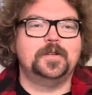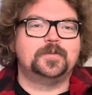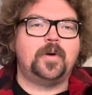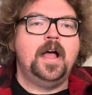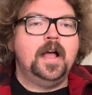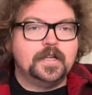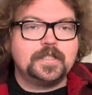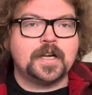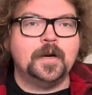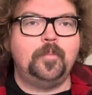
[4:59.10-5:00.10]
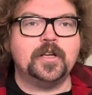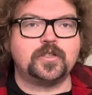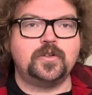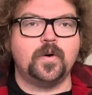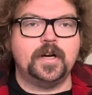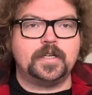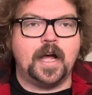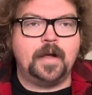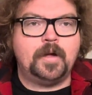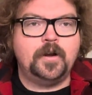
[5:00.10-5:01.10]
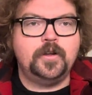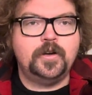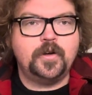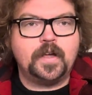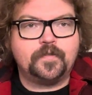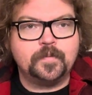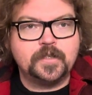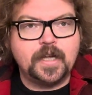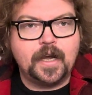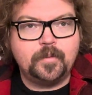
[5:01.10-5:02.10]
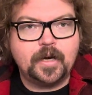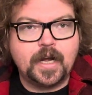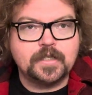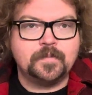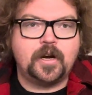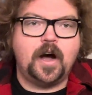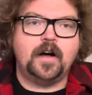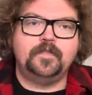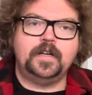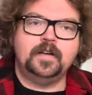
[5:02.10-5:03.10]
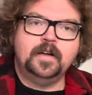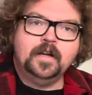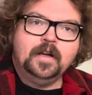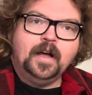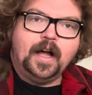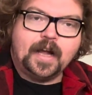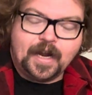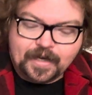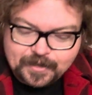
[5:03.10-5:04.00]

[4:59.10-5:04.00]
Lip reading: is going to be a story time. I know you know that from the title, but I got some coffee. I got a